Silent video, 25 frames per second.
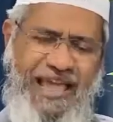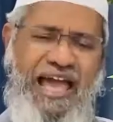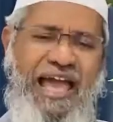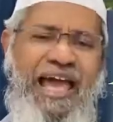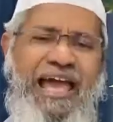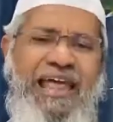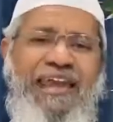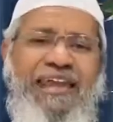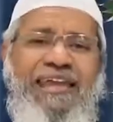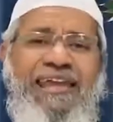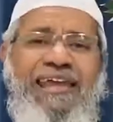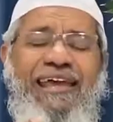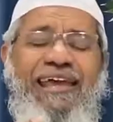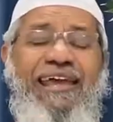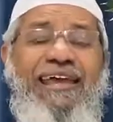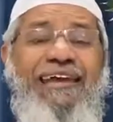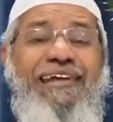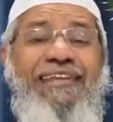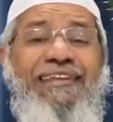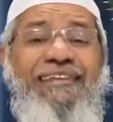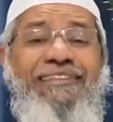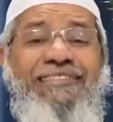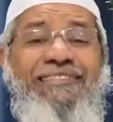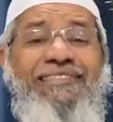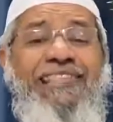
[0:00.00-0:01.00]
And
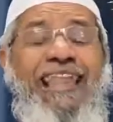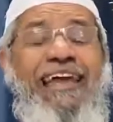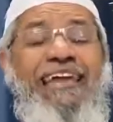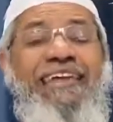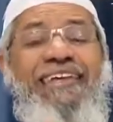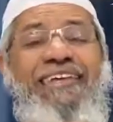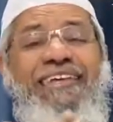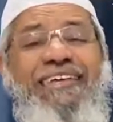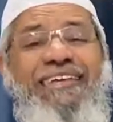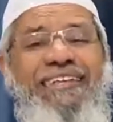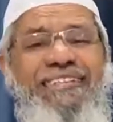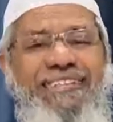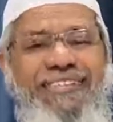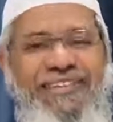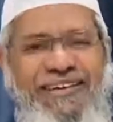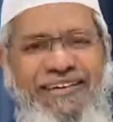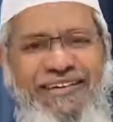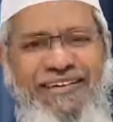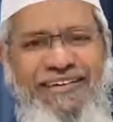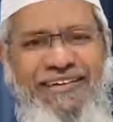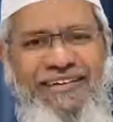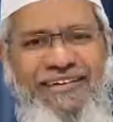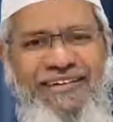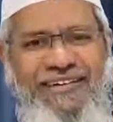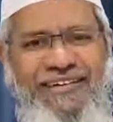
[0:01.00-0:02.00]
it is like Eid.
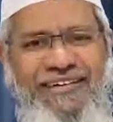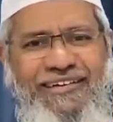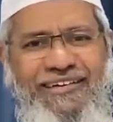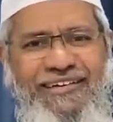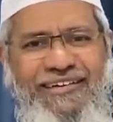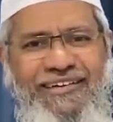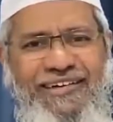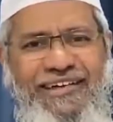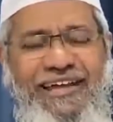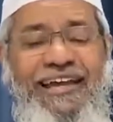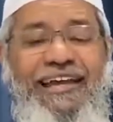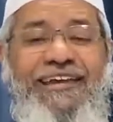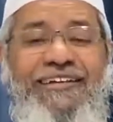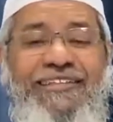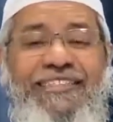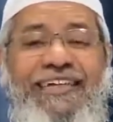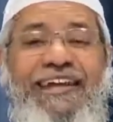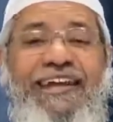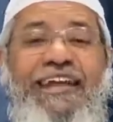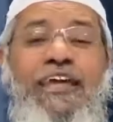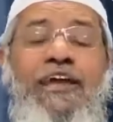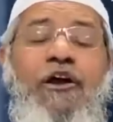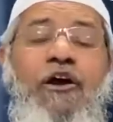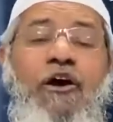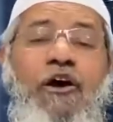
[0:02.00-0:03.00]
It is
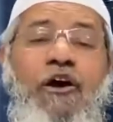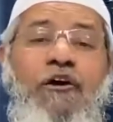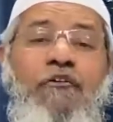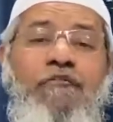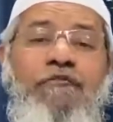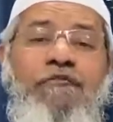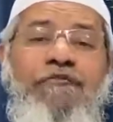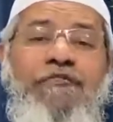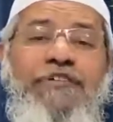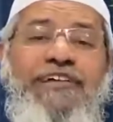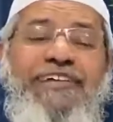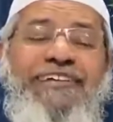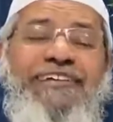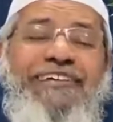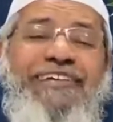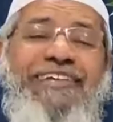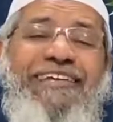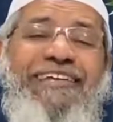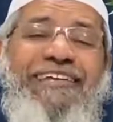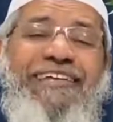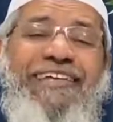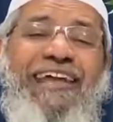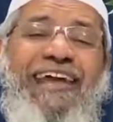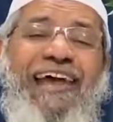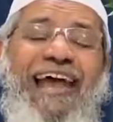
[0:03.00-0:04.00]
the day of
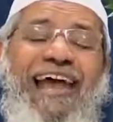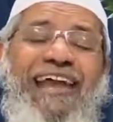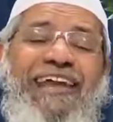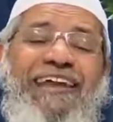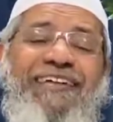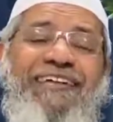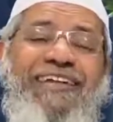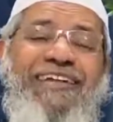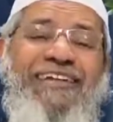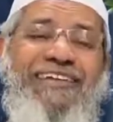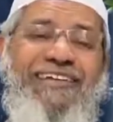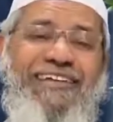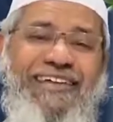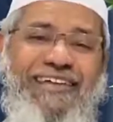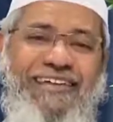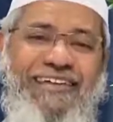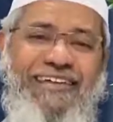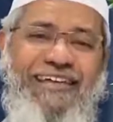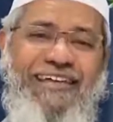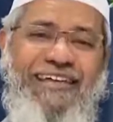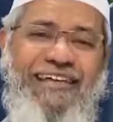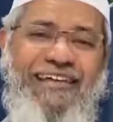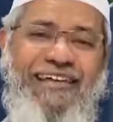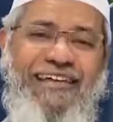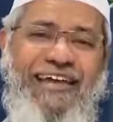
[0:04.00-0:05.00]
feasting and
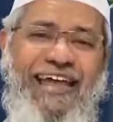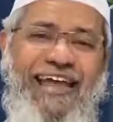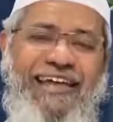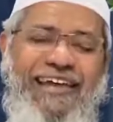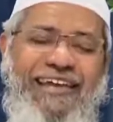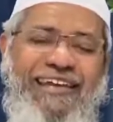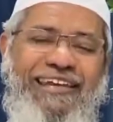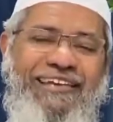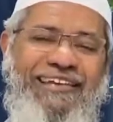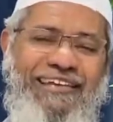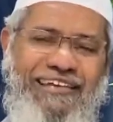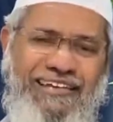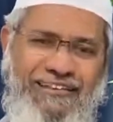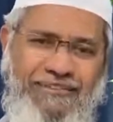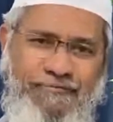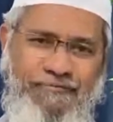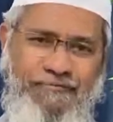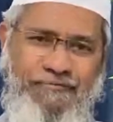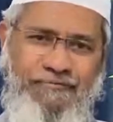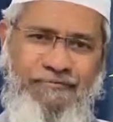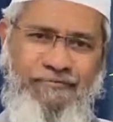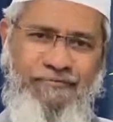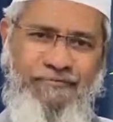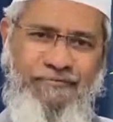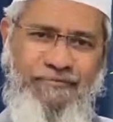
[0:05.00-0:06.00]
drinking and eating.
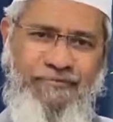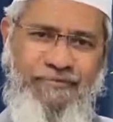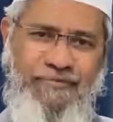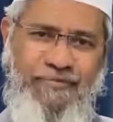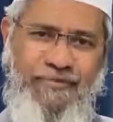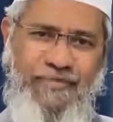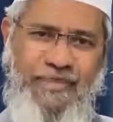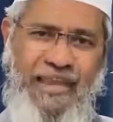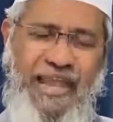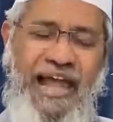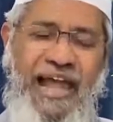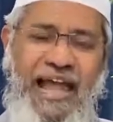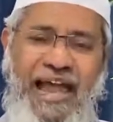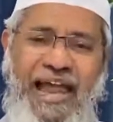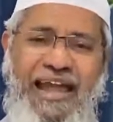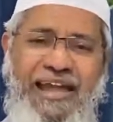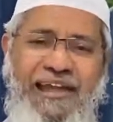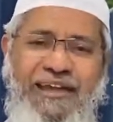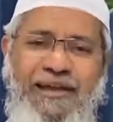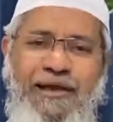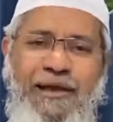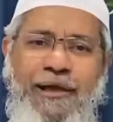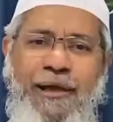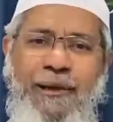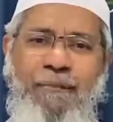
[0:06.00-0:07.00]

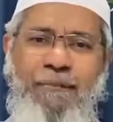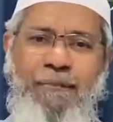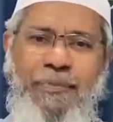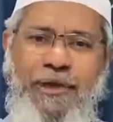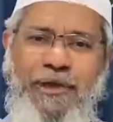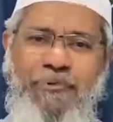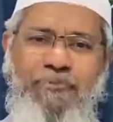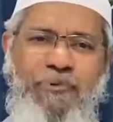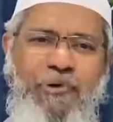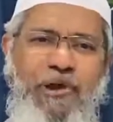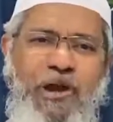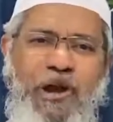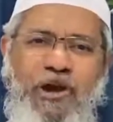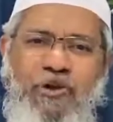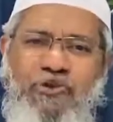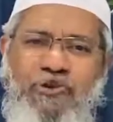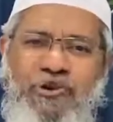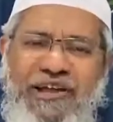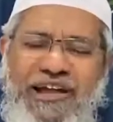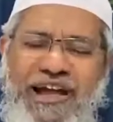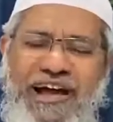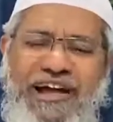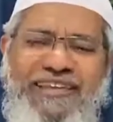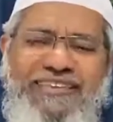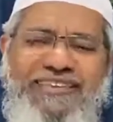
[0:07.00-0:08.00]
And people who are
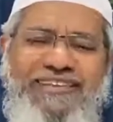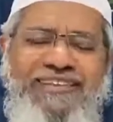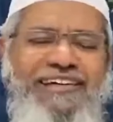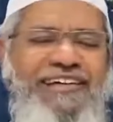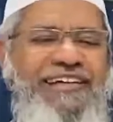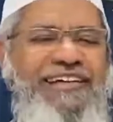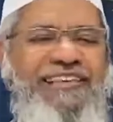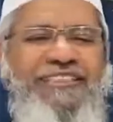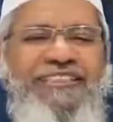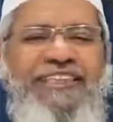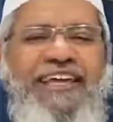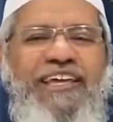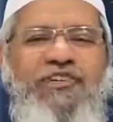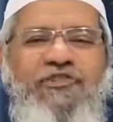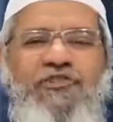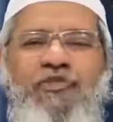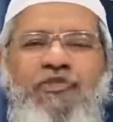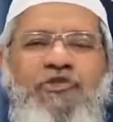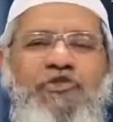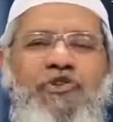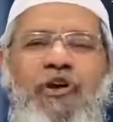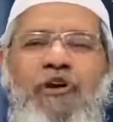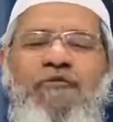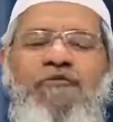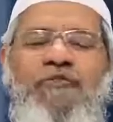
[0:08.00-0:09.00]
doing Hajj, they
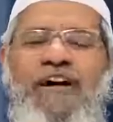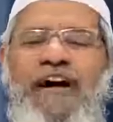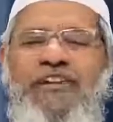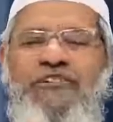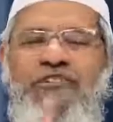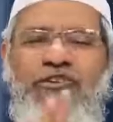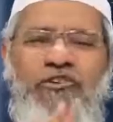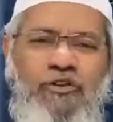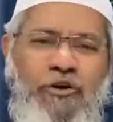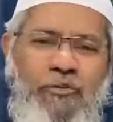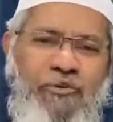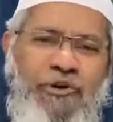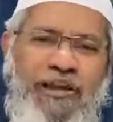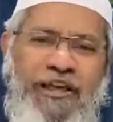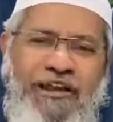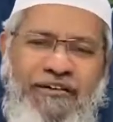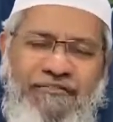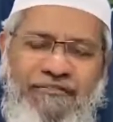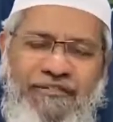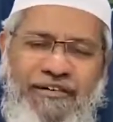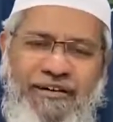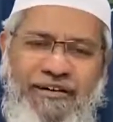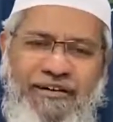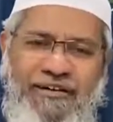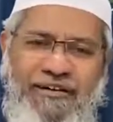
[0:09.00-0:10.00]
should not fast on Yawm
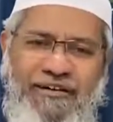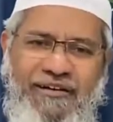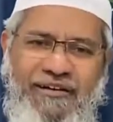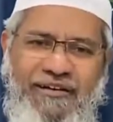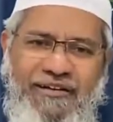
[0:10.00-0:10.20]
al-Arafah.